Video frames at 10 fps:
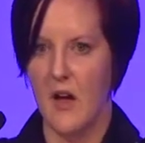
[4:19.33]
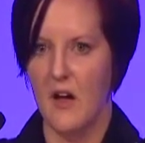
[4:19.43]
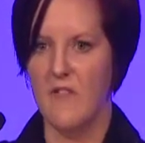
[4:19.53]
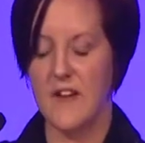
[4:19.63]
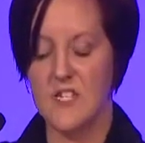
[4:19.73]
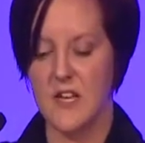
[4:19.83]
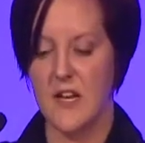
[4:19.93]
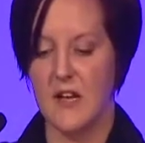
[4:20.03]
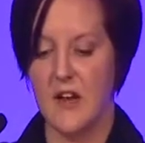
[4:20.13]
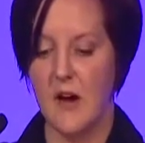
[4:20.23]

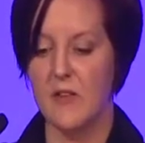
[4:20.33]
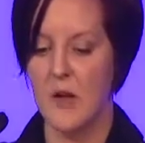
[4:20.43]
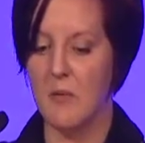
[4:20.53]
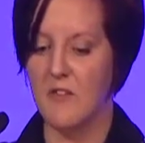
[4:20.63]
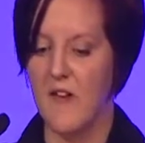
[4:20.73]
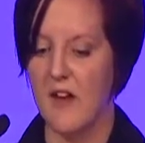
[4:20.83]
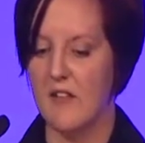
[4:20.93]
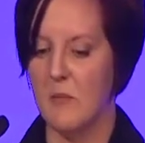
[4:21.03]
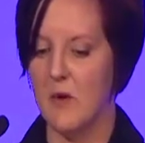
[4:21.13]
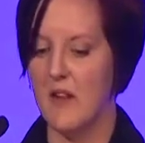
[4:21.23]
Eventually, I was able to
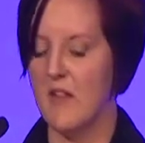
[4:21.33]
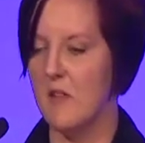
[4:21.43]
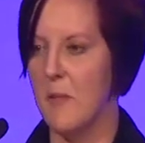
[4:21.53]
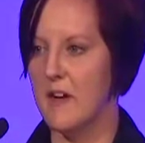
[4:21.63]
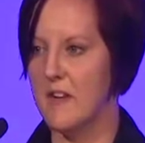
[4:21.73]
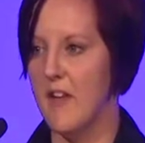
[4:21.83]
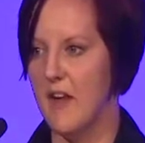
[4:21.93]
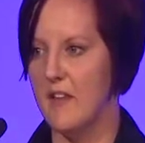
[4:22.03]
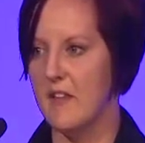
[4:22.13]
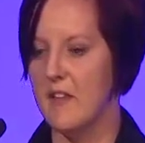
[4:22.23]
find somebody that
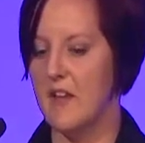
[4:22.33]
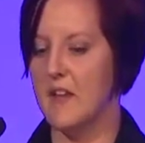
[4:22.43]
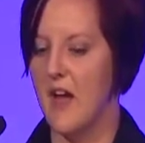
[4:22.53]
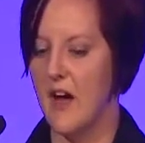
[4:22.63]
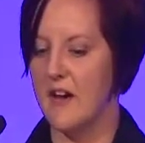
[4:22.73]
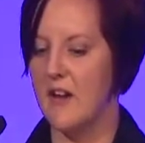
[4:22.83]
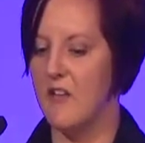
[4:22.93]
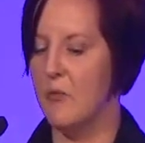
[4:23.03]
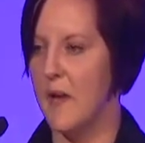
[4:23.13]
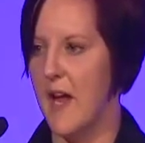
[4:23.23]
specializes in
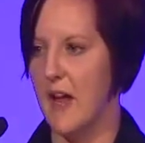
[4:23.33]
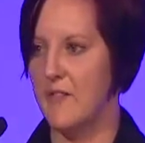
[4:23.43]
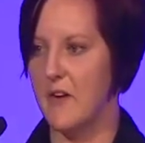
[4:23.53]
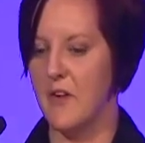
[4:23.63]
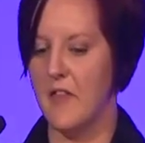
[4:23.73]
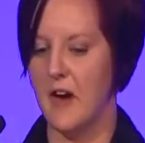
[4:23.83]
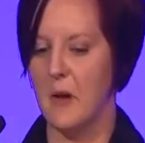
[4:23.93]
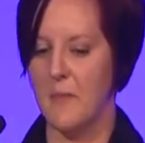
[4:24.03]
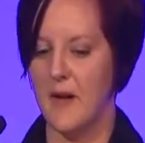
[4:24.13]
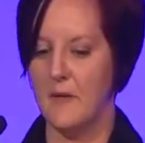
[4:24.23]
cognitive behavioral
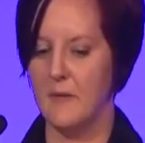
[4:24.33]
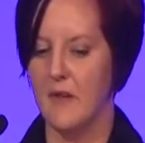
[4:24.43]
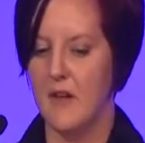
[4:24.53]
therapy.